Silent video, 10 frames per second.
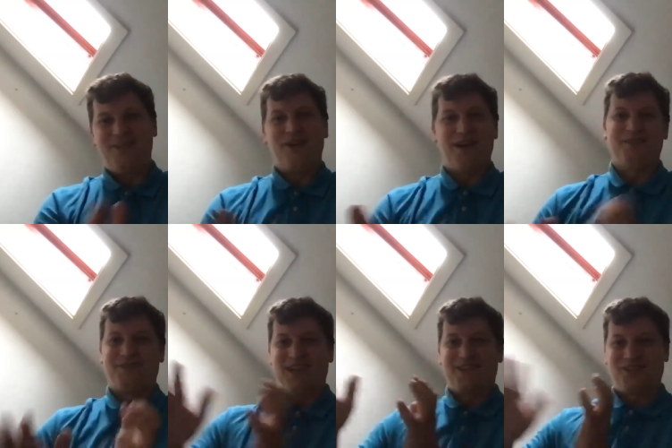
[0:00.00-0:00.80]
and
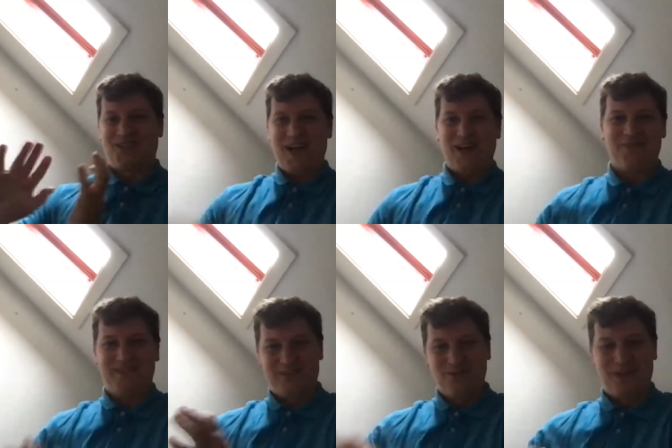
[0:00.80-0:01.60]
just share
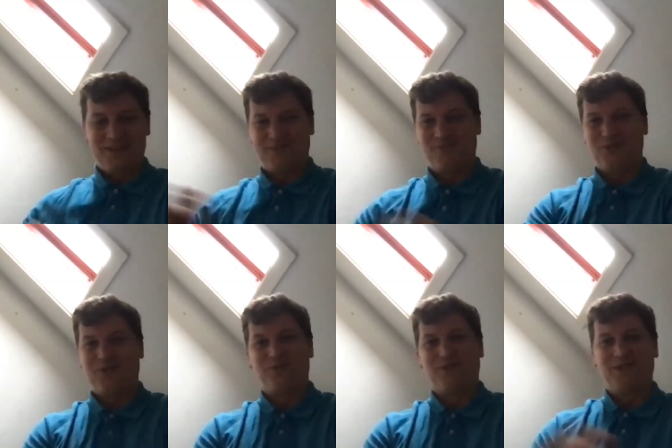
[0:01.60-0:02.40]
with Lucas what
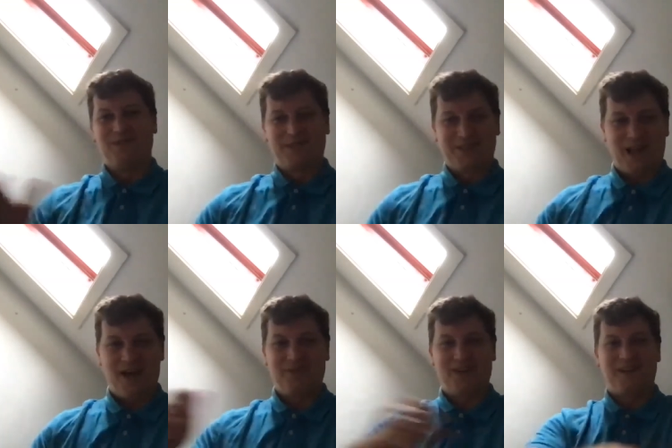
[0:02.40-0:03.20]
you will
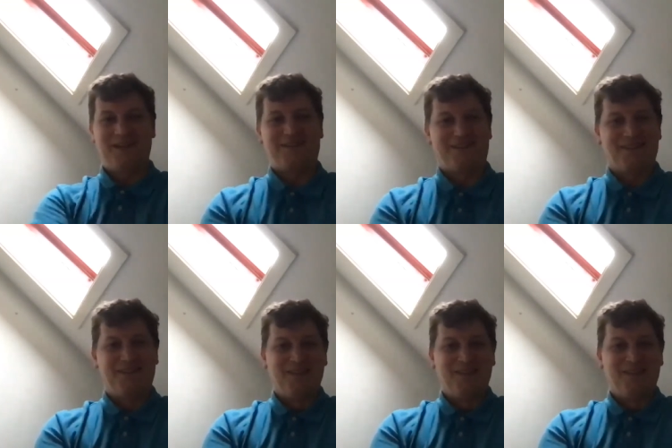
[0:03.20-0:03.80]
discover, and uh,